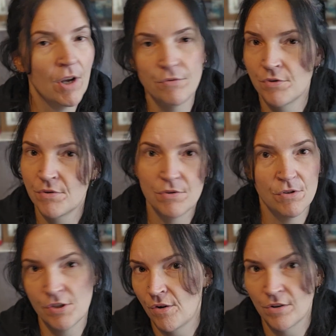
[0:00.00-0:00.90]
don't
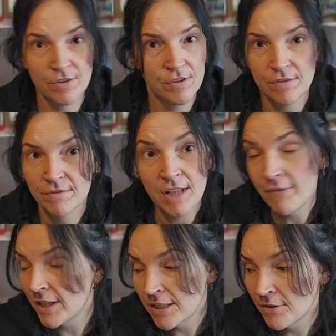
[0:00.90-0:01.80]
do socks.
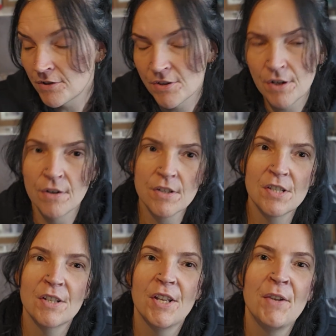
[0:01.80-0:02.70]
Definitely don't do
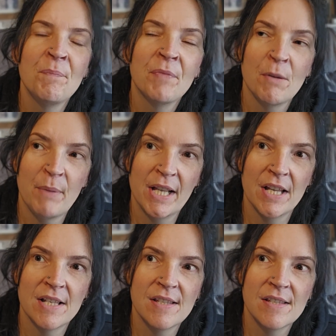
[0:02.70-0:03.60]
socks,
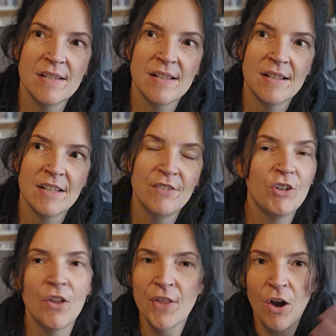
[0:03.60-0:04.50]
because
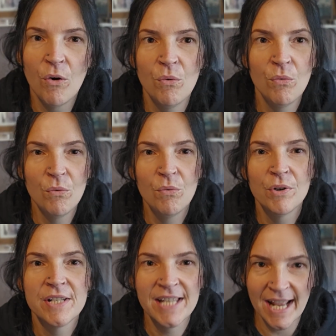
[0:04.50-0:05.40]
you've got the
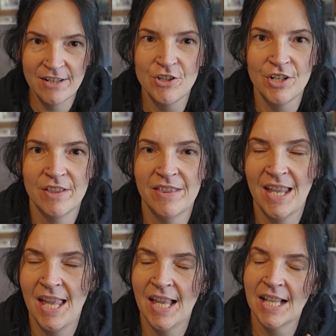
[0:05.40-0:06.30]
whole tension
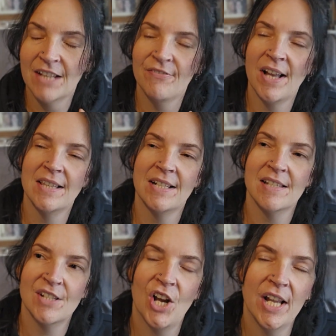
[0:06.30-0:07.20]
thing and the fact
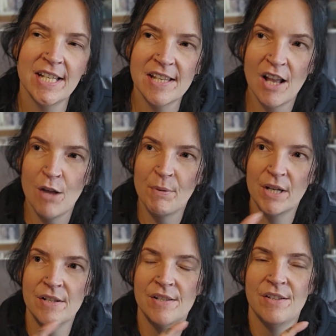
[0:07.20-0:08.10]
that it's tighter
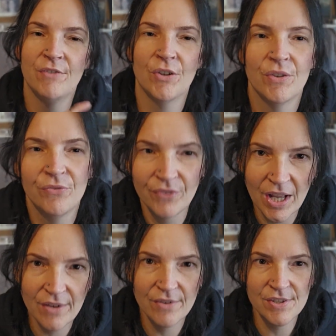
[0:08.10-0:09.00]
because you've got the
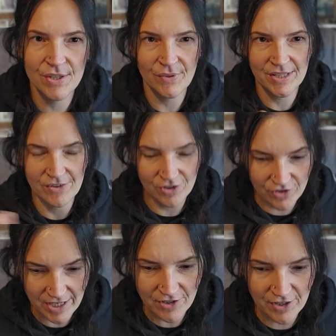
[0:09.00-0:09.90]
floats, so it doesn't
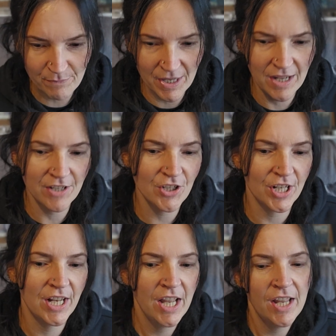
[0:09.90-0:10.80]
stretch as
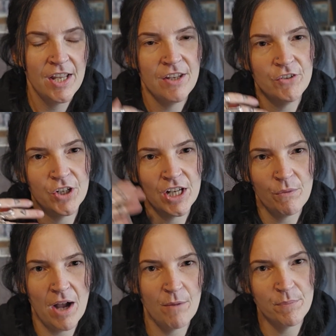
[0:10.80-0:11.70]
much, and you've got to
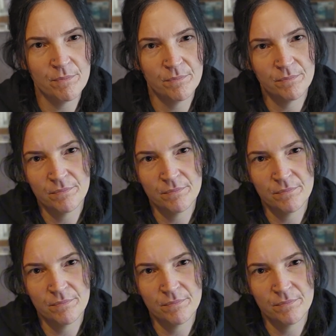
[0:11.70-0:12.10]
go up